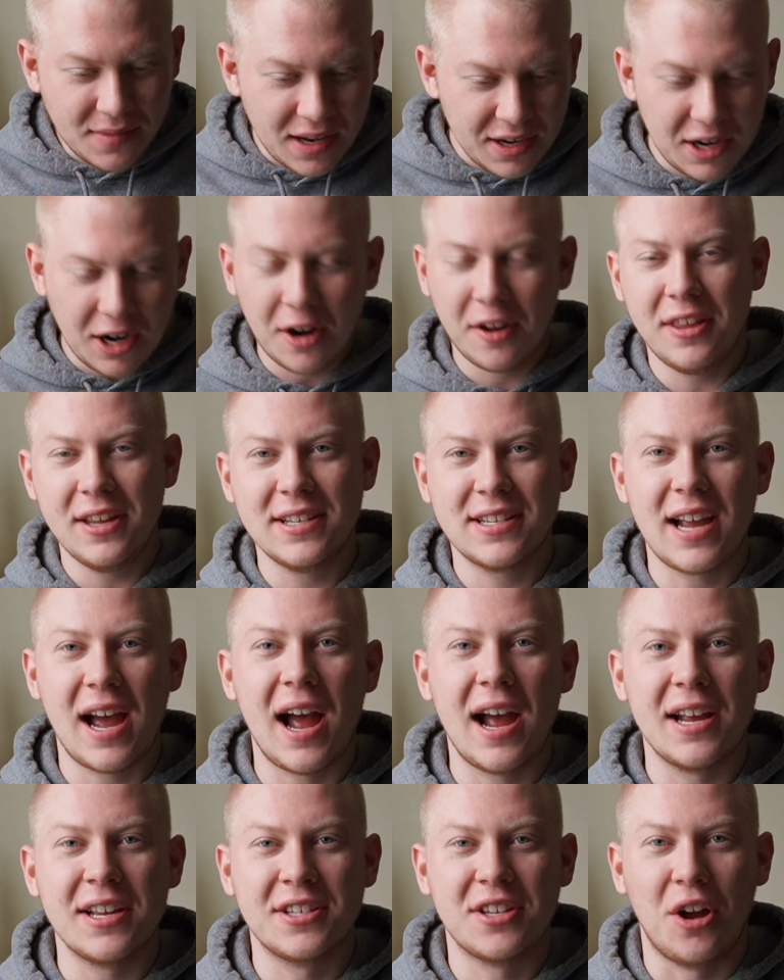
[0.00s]
None of these
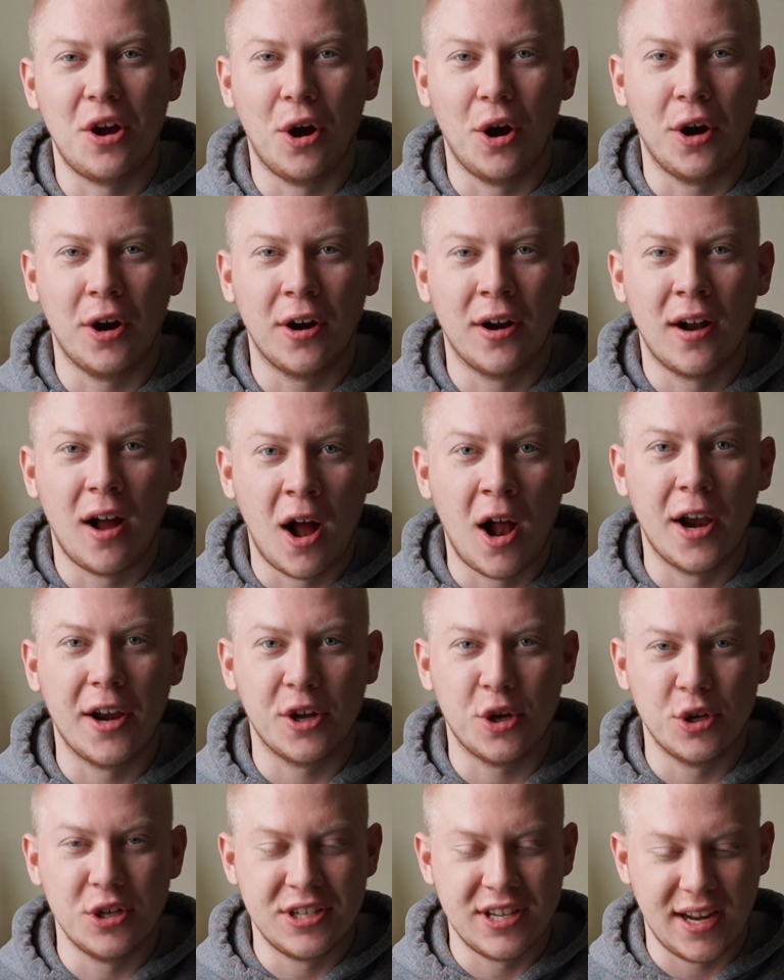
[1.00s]
guys are on a
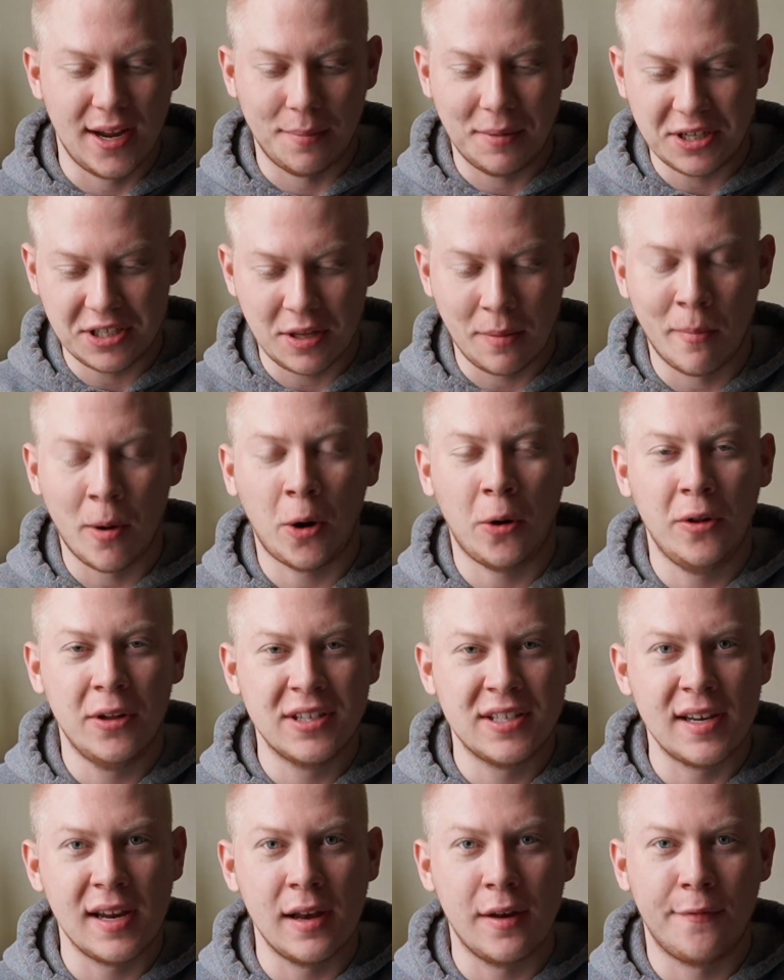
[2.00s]
good team because the
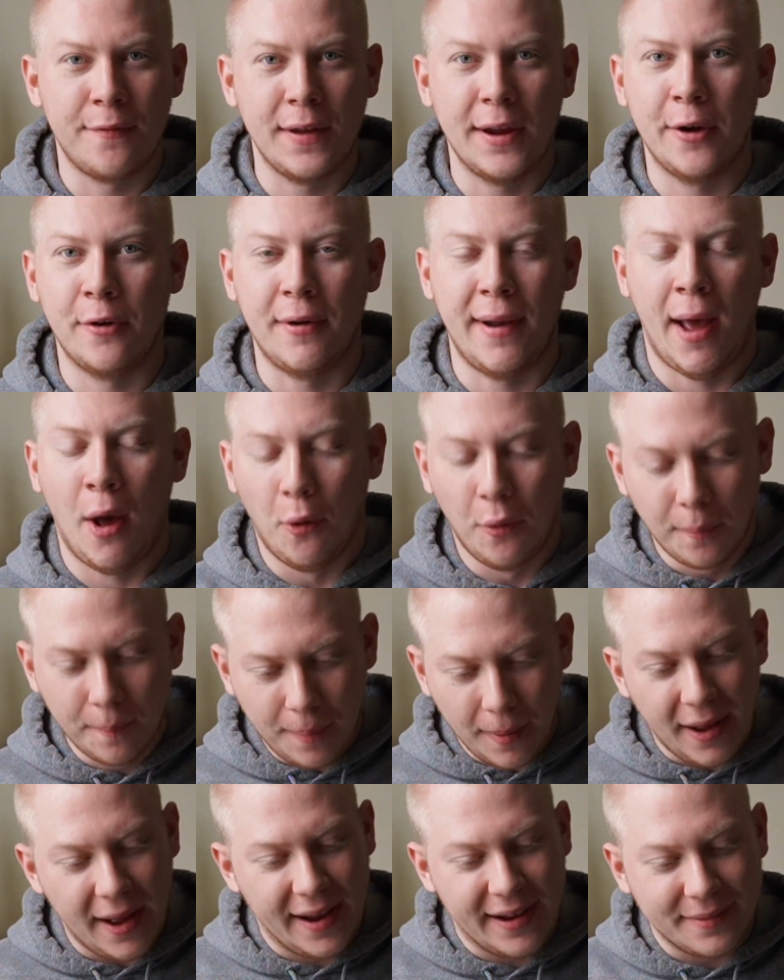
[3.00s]
Marlins need to figure it out.
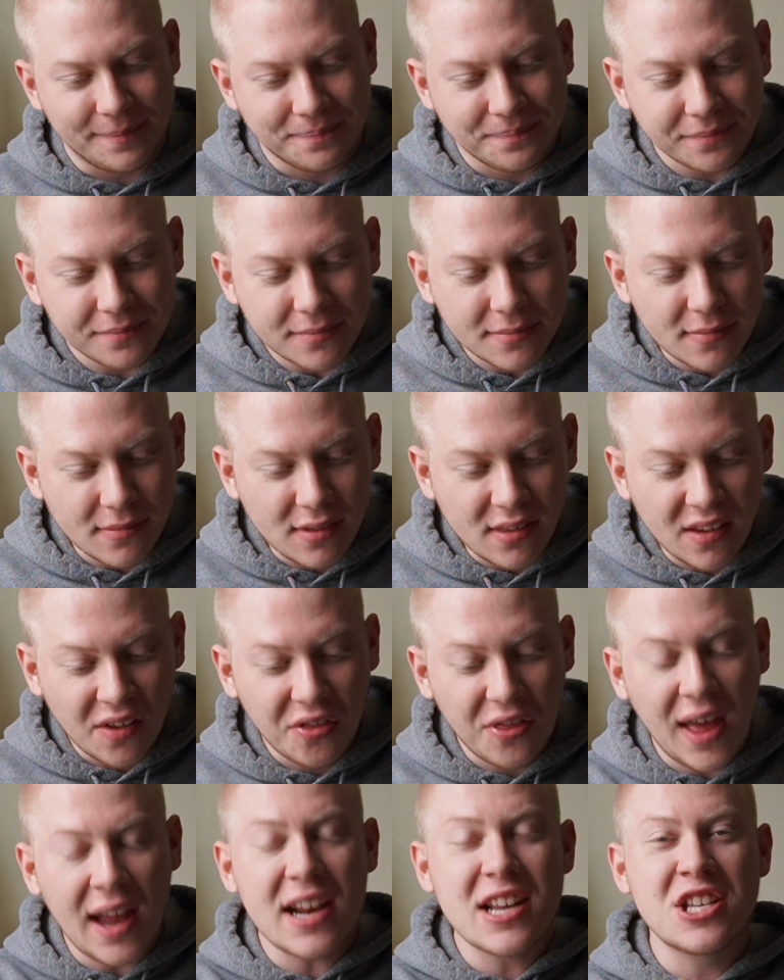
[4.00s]
But
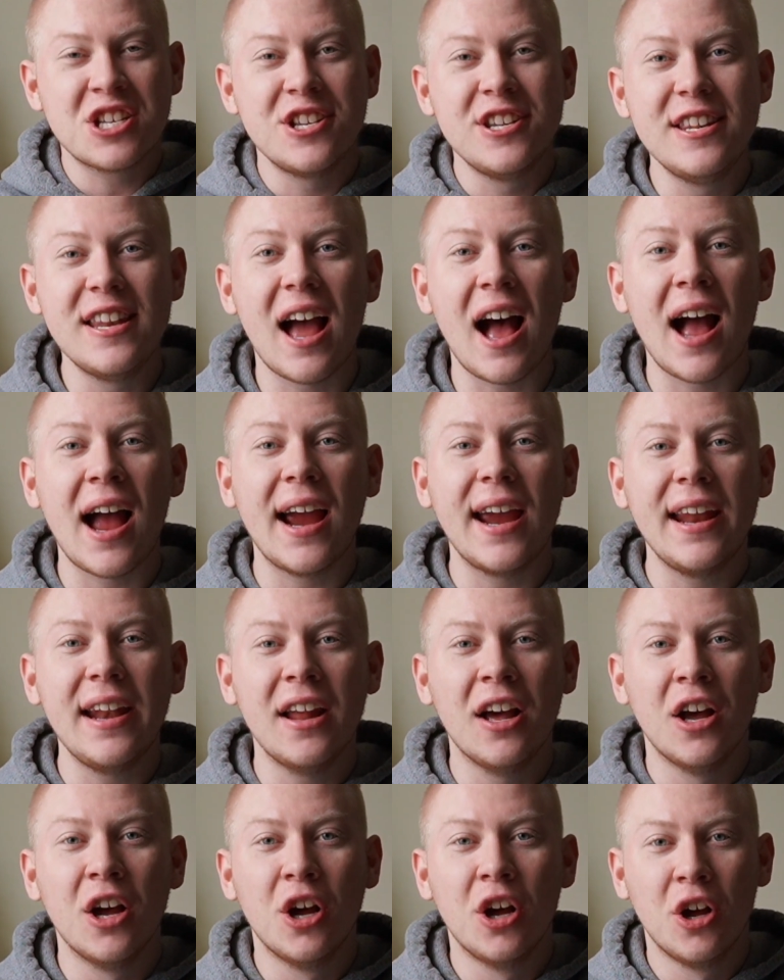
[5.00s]
that is
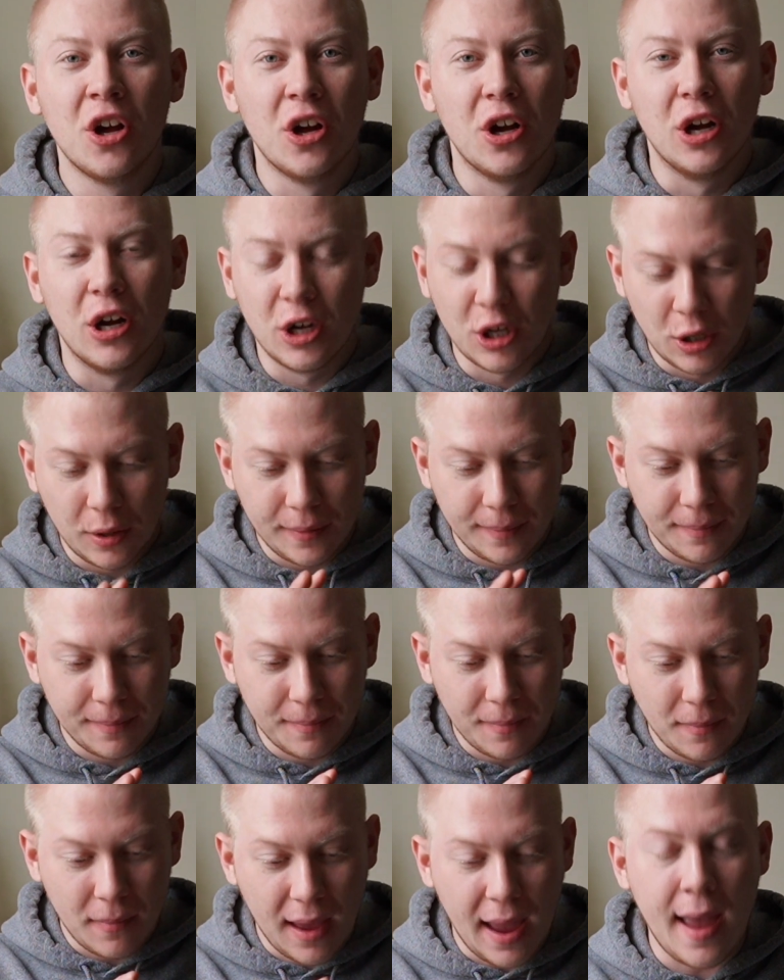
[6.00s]
9
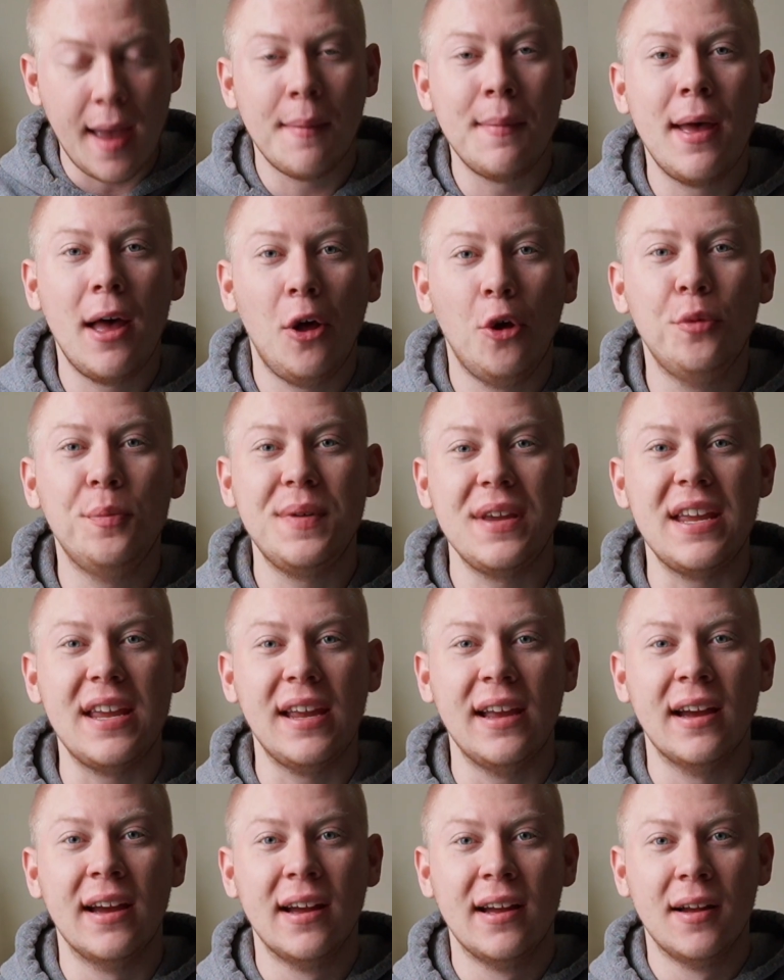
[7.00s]

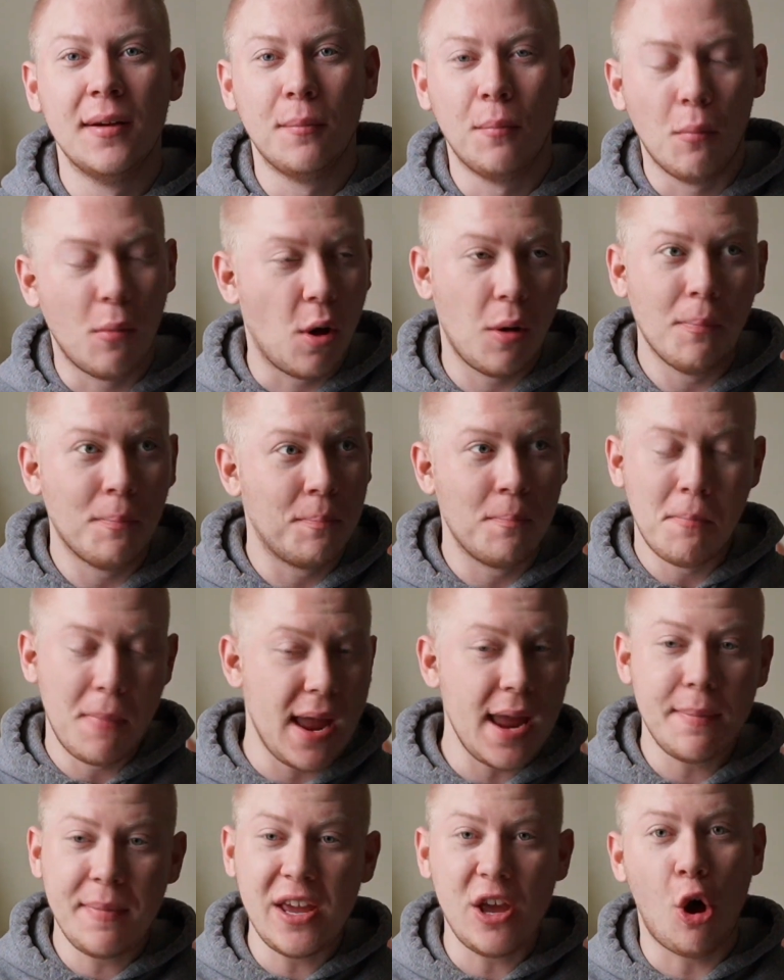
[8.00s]
MLB,
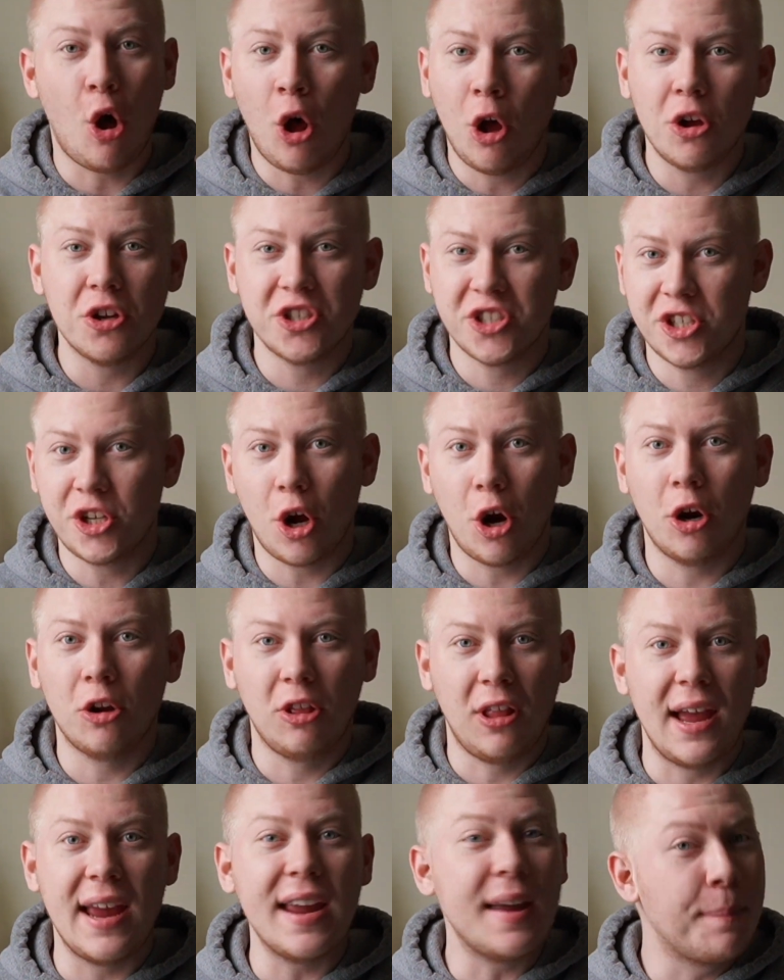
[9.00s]
maybe
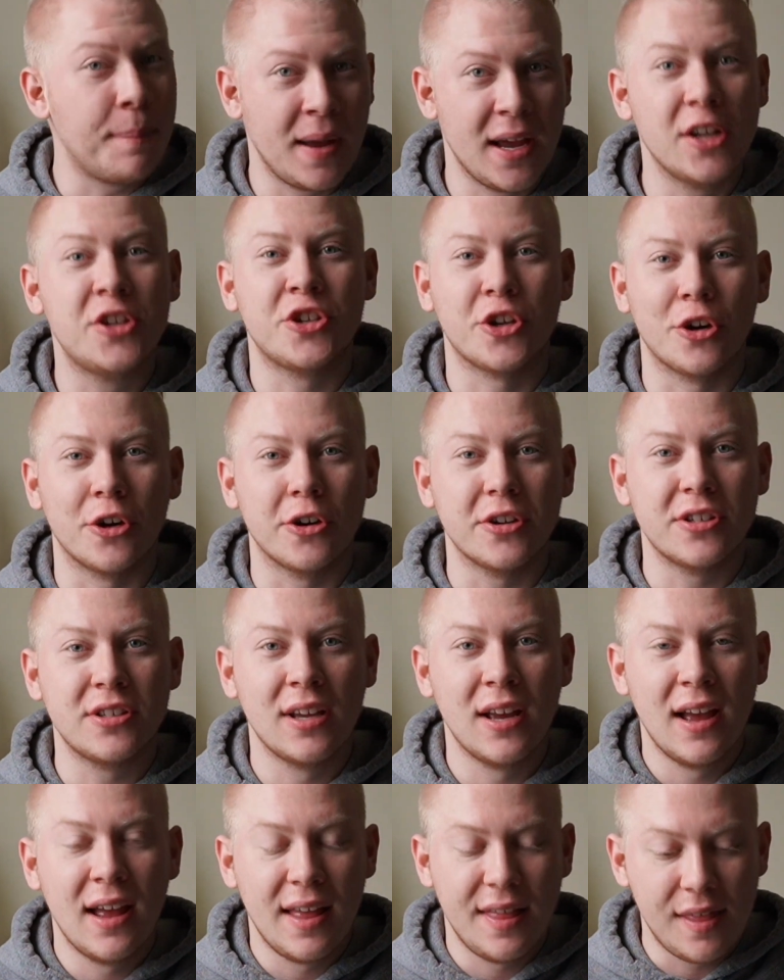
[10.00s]
all-star-like pitchers
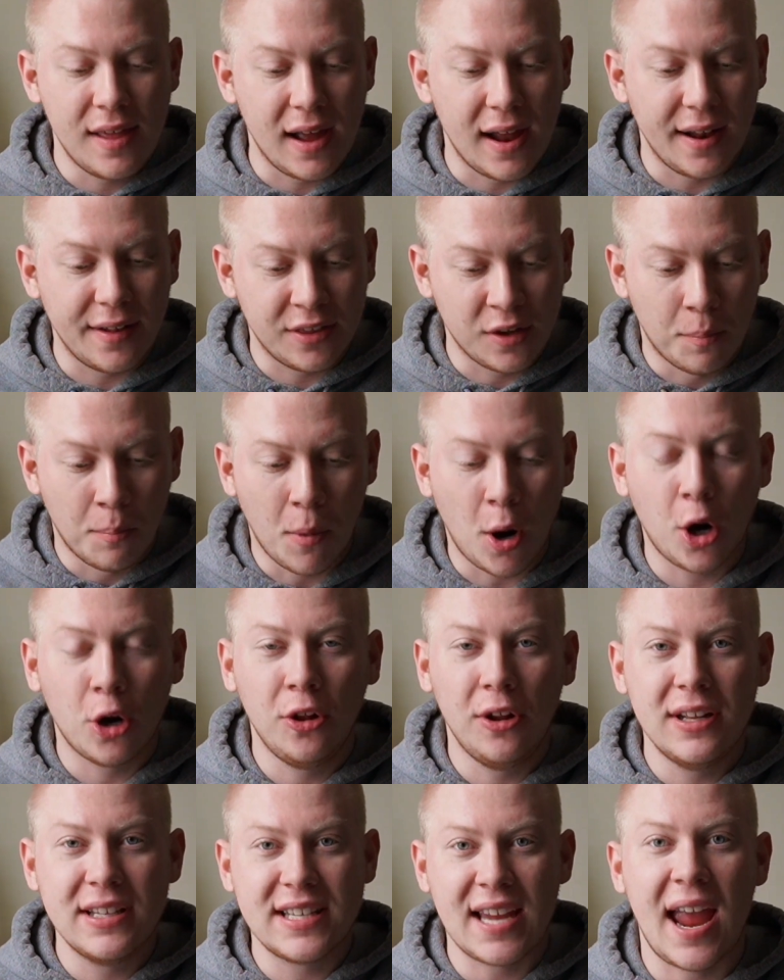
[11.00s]
that the
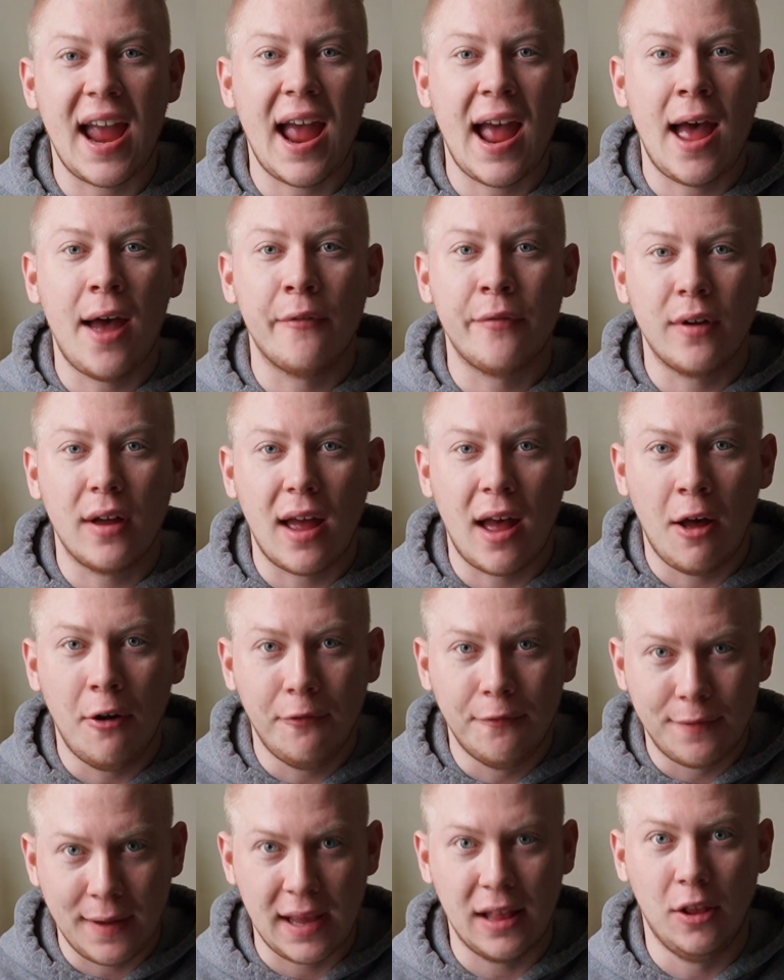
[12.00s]
Marlins have
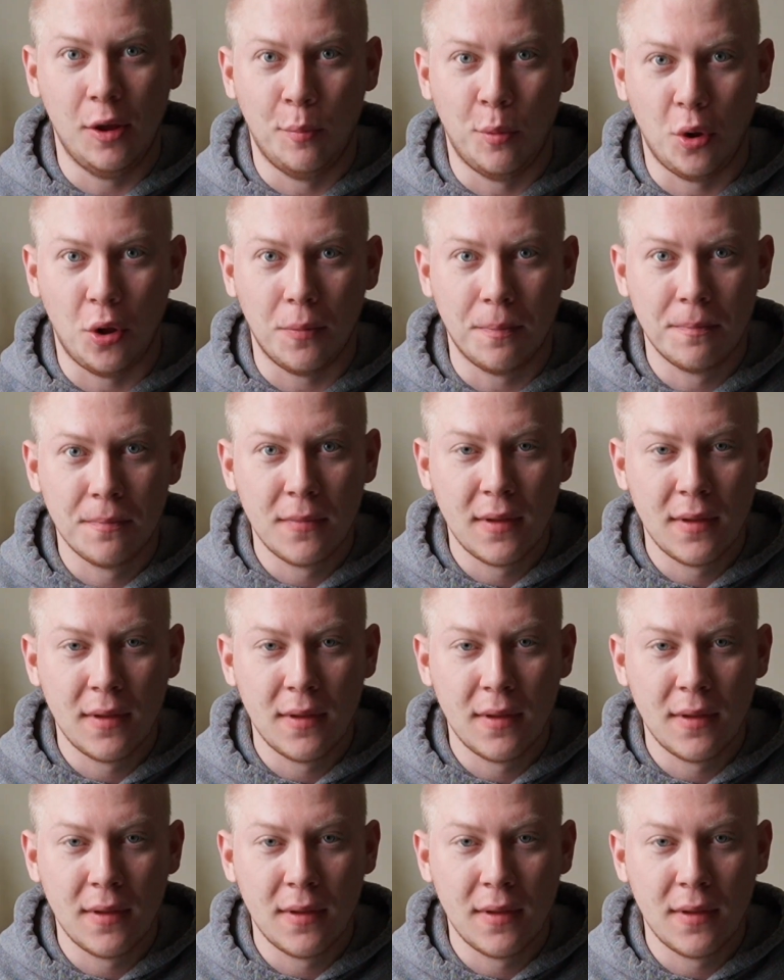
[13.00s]
available.